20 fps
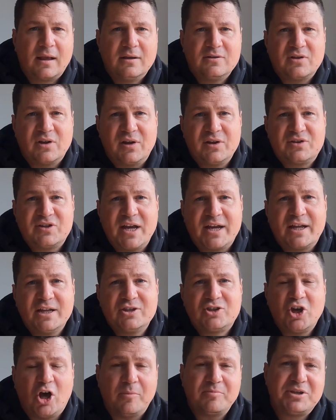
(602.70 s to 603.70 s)
So the
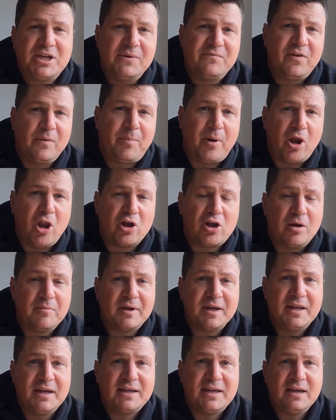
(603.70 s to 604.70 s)
second top tip for pollock I'm
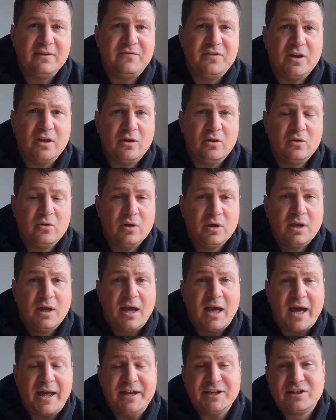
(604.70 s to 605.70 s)
going to give you,
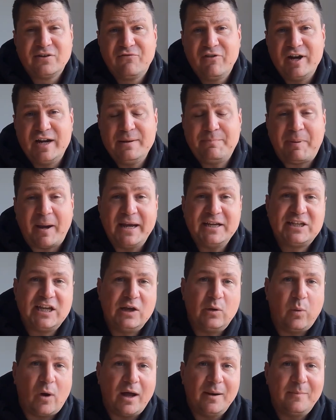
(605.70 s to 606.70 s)
and it's a really
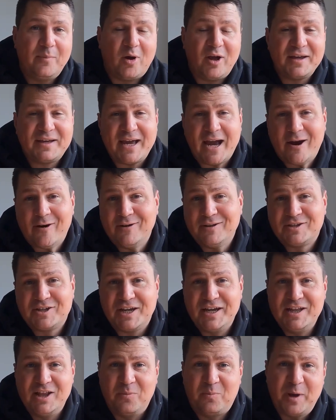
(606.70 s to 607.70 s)
basic one, but I
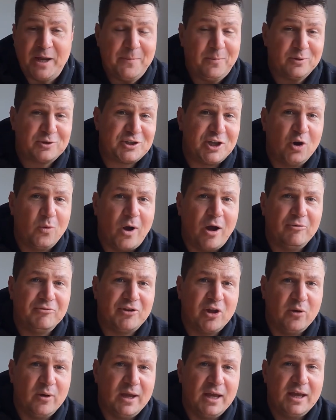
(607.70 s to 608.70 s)
guarantee that people still won't
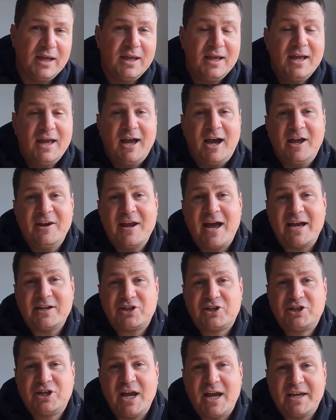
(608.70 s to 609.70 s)
do it, and
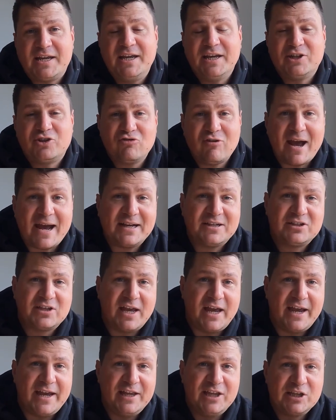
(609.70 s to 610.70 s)
that's check your drag
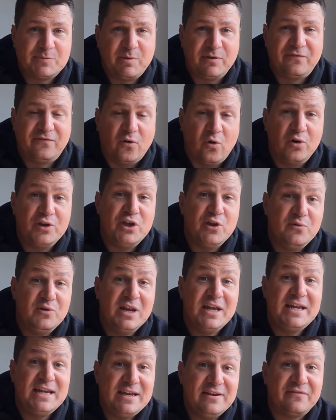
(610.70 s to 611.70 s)
settings before you
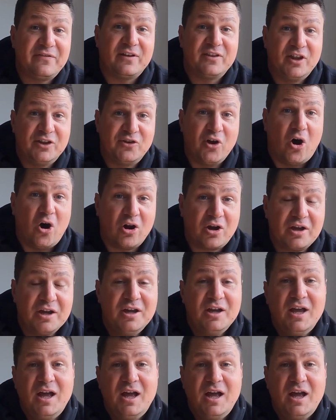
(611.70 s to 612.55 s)
leave the dock.